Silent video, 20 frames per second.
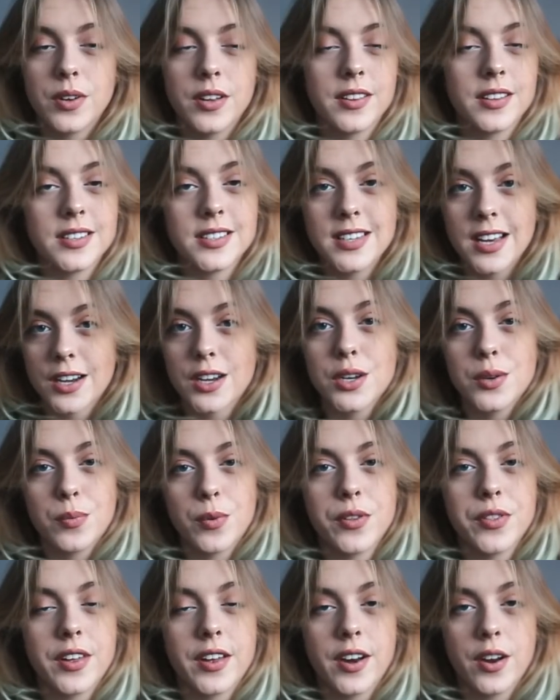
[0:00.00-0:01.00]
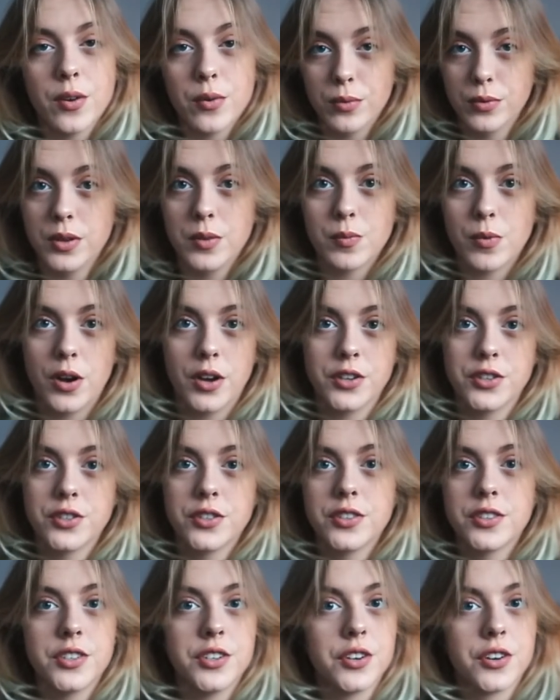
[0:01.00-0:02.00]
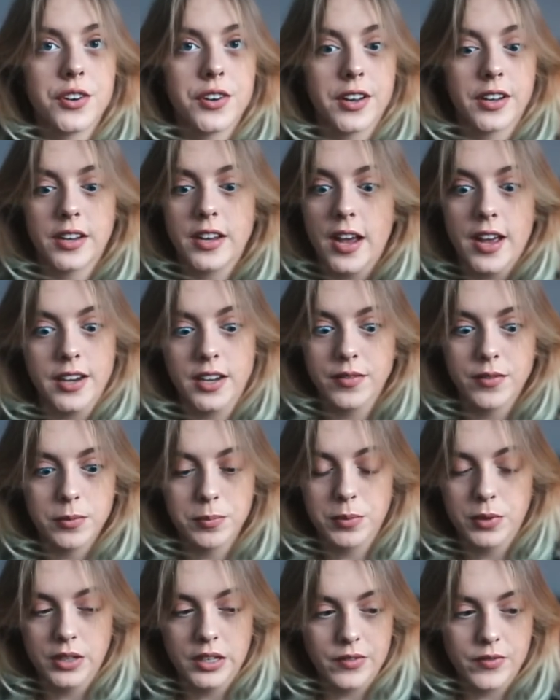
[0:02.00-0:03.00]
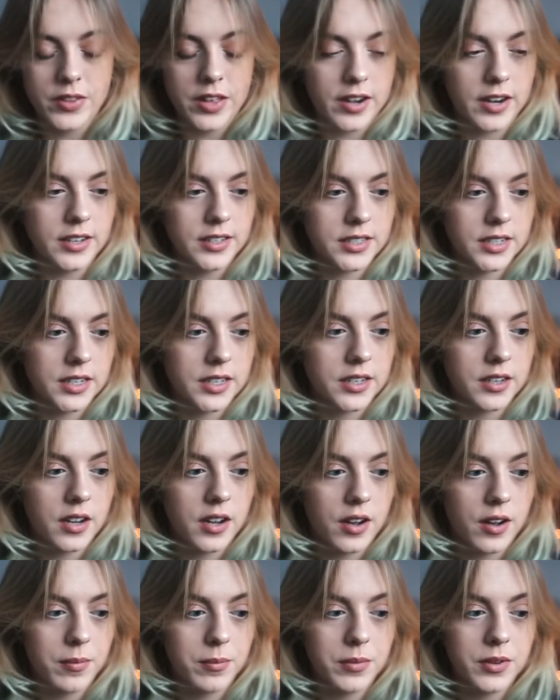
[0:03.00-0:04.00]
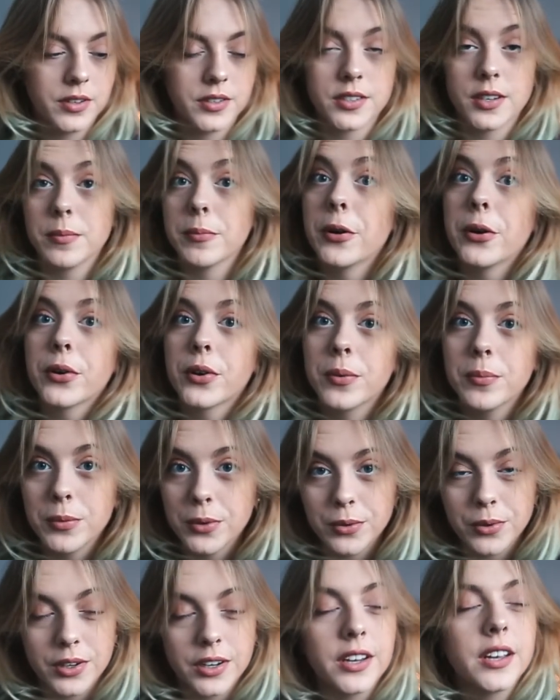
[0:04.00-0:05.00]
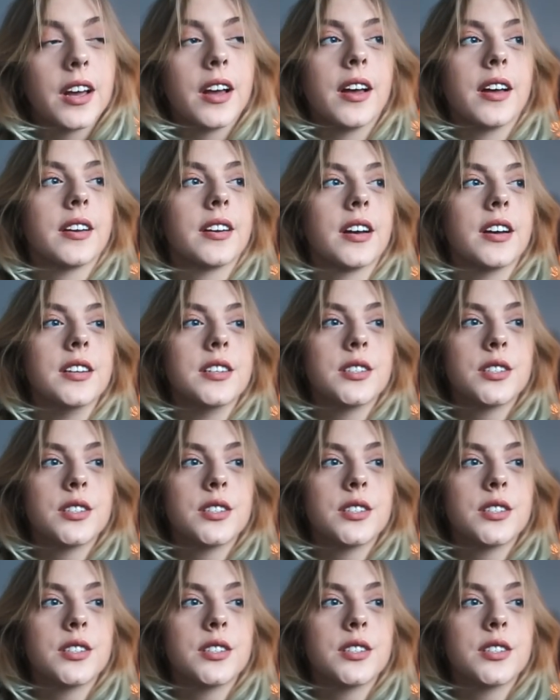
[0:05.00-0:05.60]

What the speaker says: And the second one that I only watched this year, and I can't even believe that I did, is American Beauty. And I